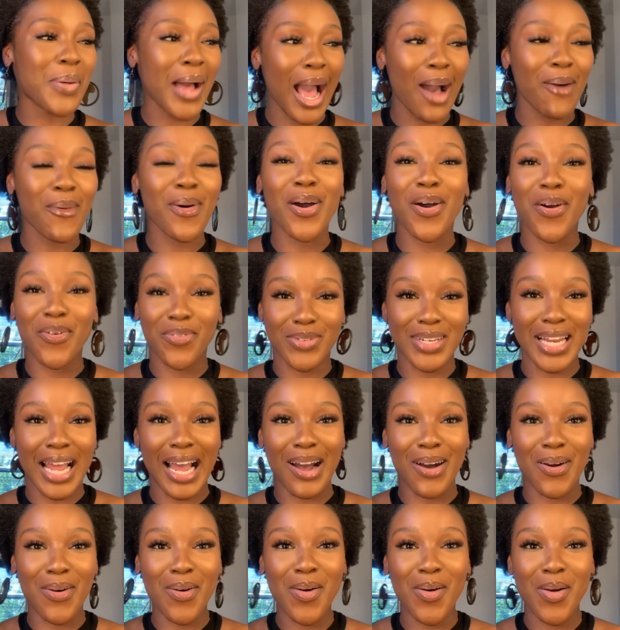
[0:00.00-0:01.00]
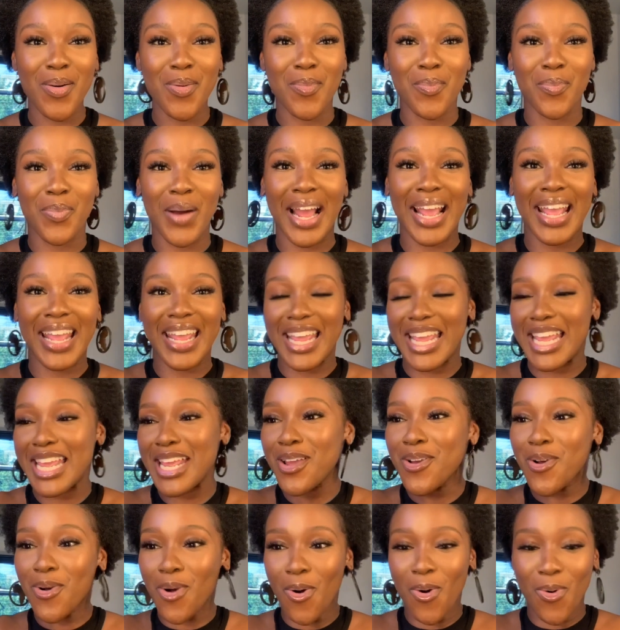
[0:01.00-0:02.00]
The Power of Now by
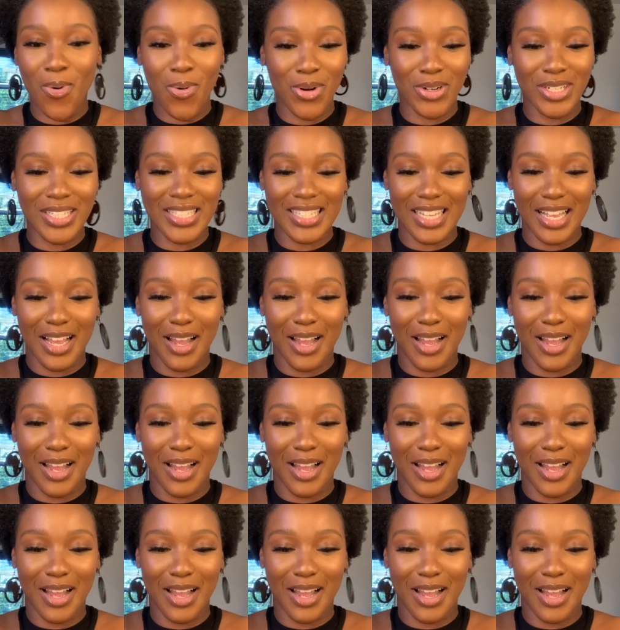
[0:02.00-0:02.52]
Eckhart